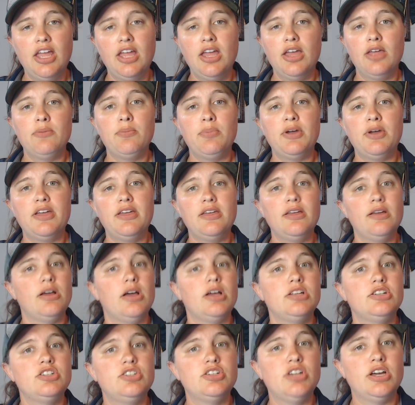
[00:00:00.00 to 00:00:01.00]
But
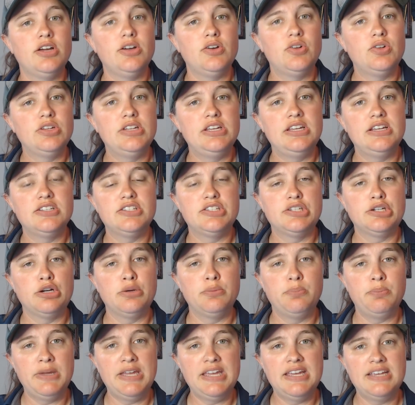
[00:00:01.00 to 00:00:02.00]
not only is there a
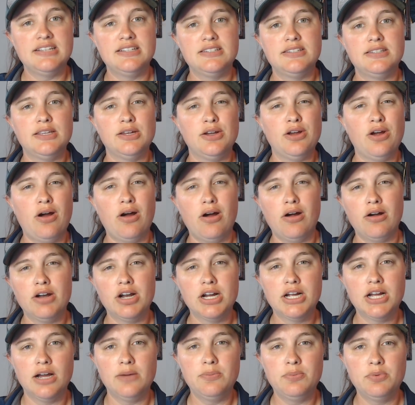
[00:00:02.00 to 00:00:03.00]
base, there are
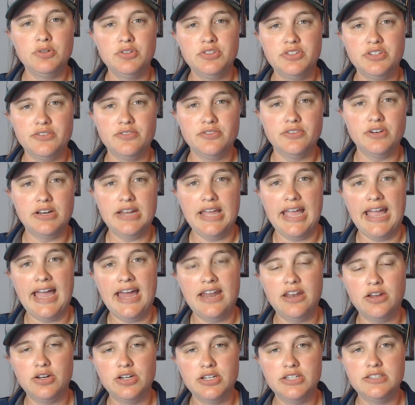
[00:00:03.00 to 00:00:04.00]
a couple different
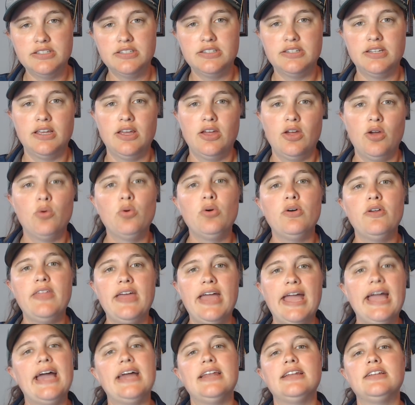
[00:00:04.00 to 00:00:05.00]
add-ons. One of the
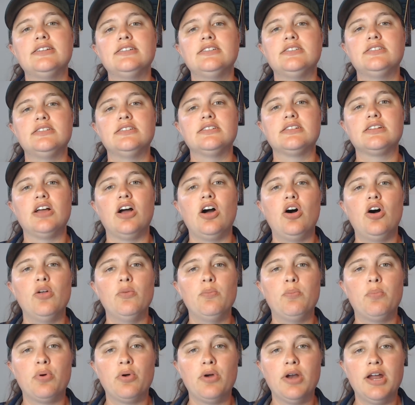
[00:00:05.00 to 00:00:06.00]
add-ons is
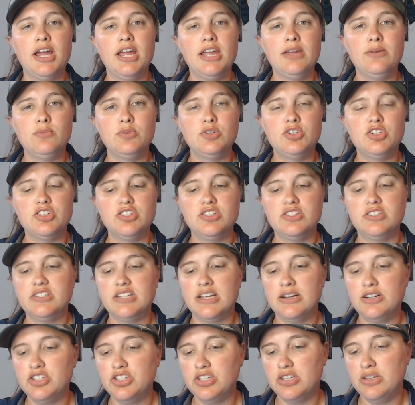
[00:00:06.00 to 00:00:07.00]
called Prime, which
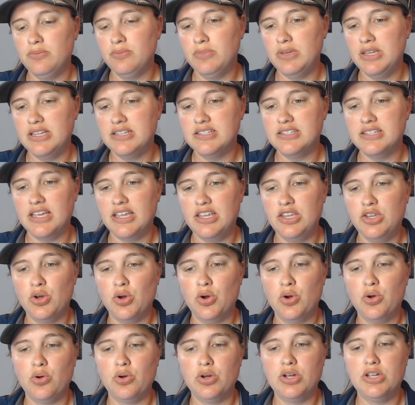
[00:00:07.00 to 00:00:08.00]
essentially means that
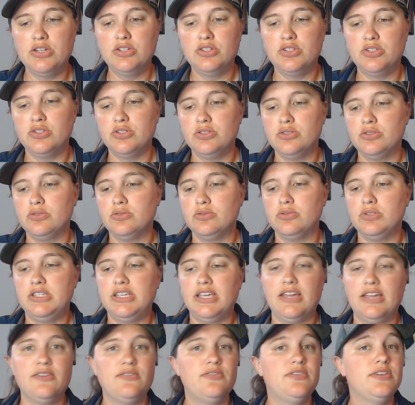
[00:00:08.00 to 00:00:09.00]
you're going to
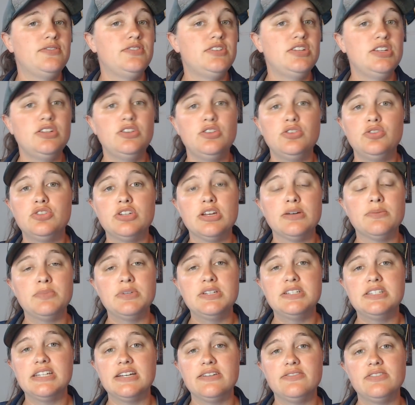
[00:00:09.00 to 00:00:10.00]
get 15 new
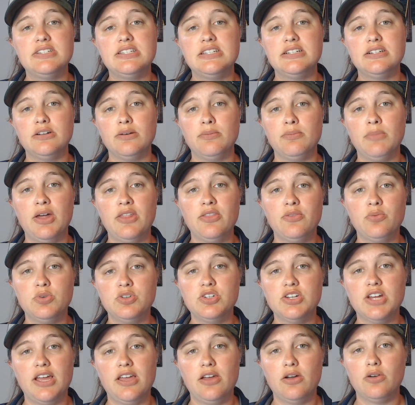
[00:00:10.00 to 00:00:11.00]
templates every single month,
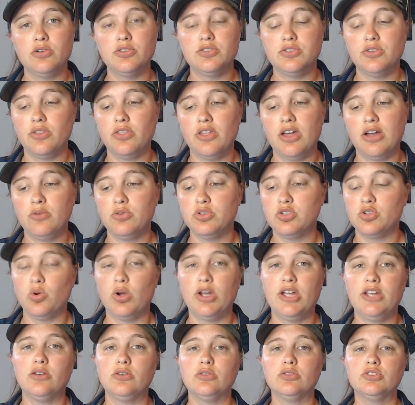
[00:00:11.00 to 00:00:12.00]
which I also thought was
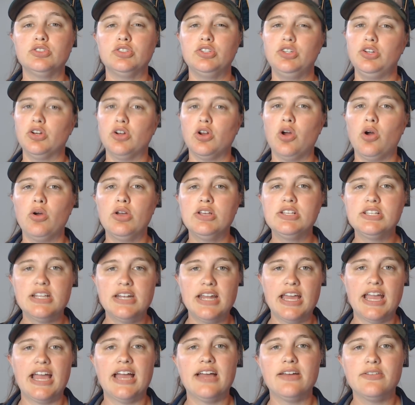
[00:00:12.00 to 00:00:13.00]
quite cool. So you're always going
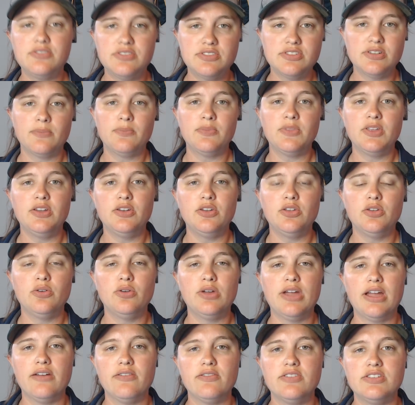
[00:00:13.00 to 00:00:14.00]
to have something new
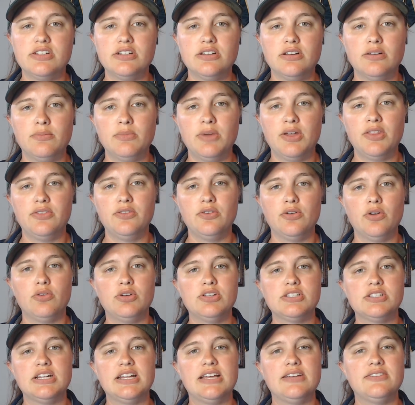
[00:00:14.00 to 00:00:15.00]
every single month. You're
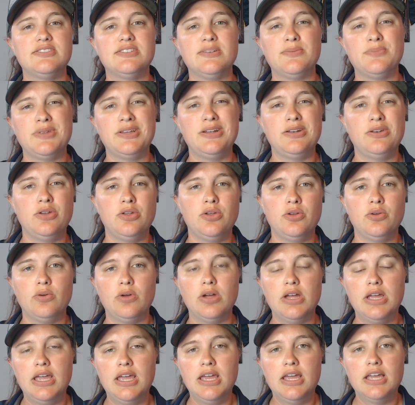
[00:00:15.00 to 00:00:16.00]
always going to have something new
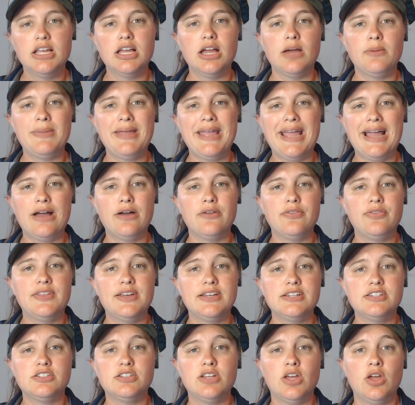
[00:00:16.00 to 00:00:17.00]
coming out
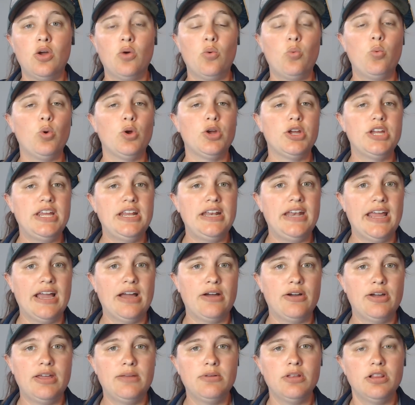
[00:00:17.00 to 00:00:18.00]
that's working
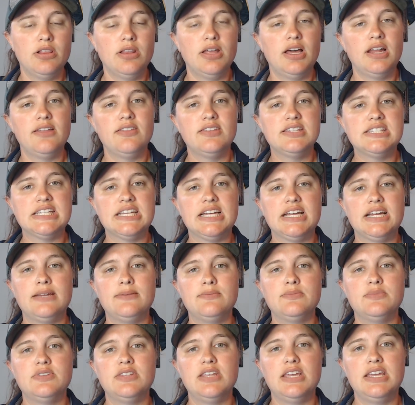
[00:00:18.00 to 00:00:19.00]
now. And a lot of the
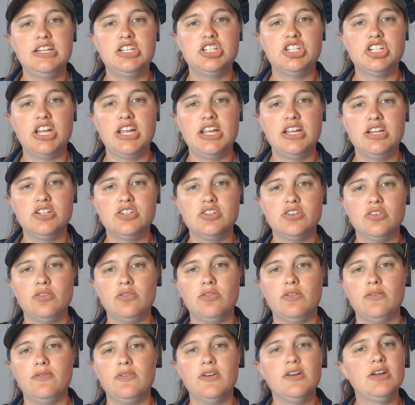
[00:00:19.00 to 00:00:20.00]
times they change
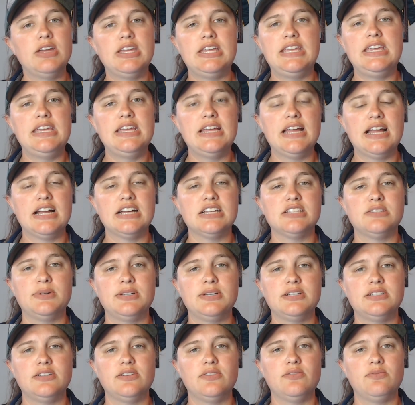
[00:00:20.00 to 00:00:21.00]
the very key
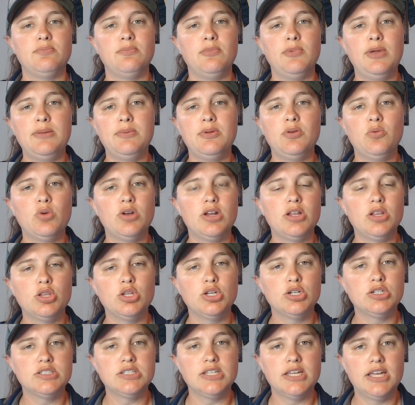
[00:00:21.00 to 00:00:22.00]
aspects of maybe what it
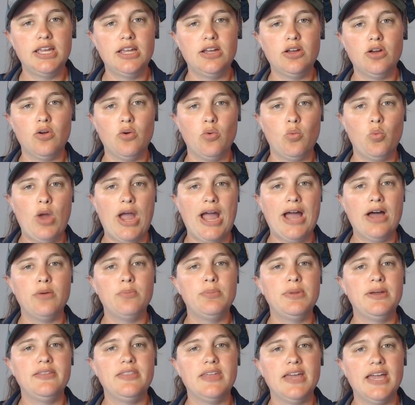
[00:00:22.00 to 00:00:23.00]
looks like or how
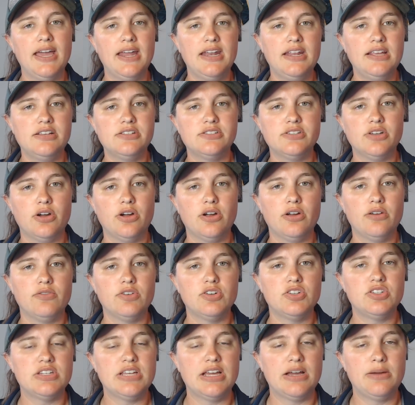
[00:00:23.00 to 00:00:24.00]
big the headings are
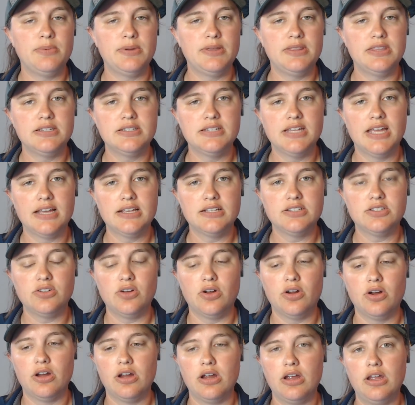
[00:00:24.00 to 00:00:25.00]
versus how big the text
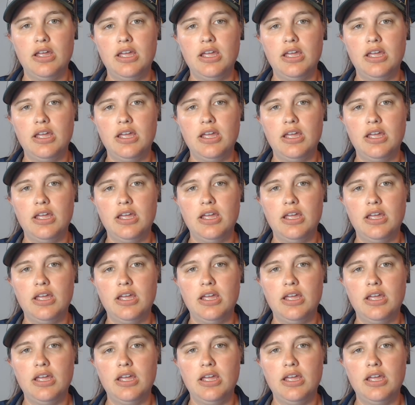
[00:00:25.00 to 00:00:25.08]
are.